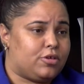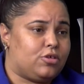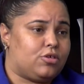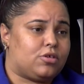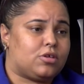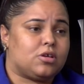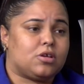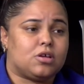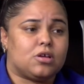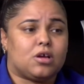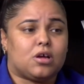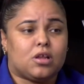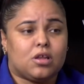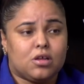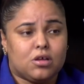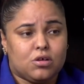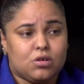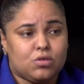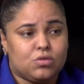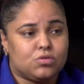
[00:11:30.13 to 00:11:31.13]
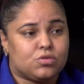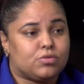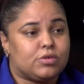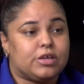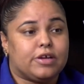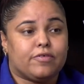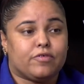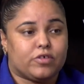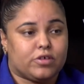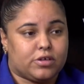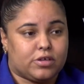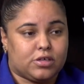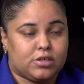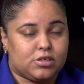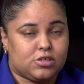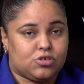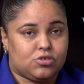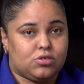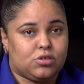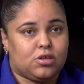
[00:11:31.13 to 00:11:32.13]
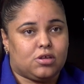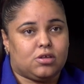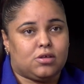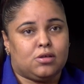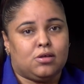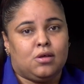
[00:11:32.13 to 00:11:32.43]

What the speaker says: you can get clothes, whatever it is you needed.